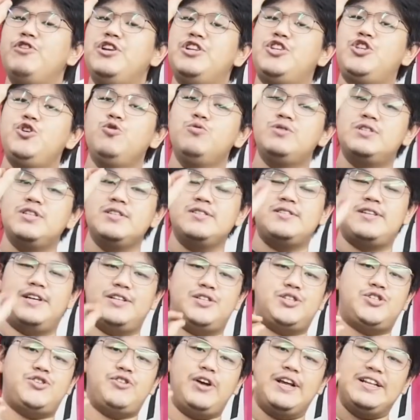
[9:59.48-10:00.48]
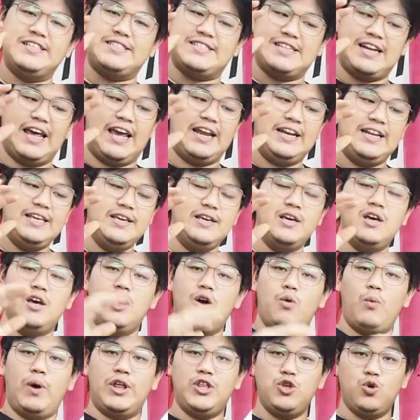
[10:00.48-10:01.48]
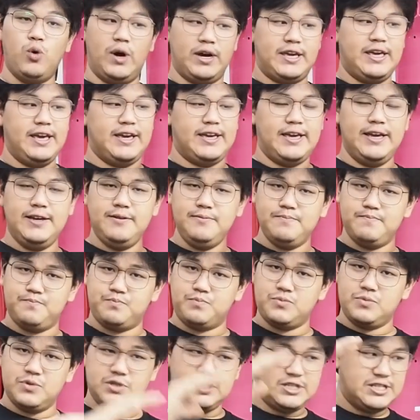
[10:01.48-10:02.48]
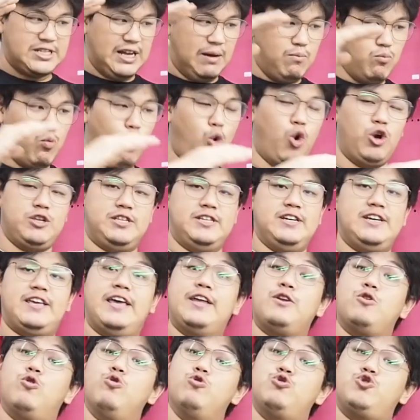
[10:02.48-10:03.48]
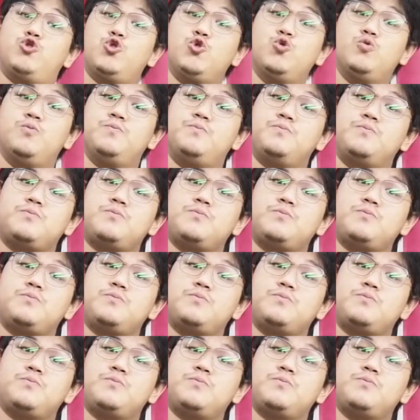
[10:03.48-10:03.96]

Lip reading: reduces that strain slightly when you are kicking, some water can go through.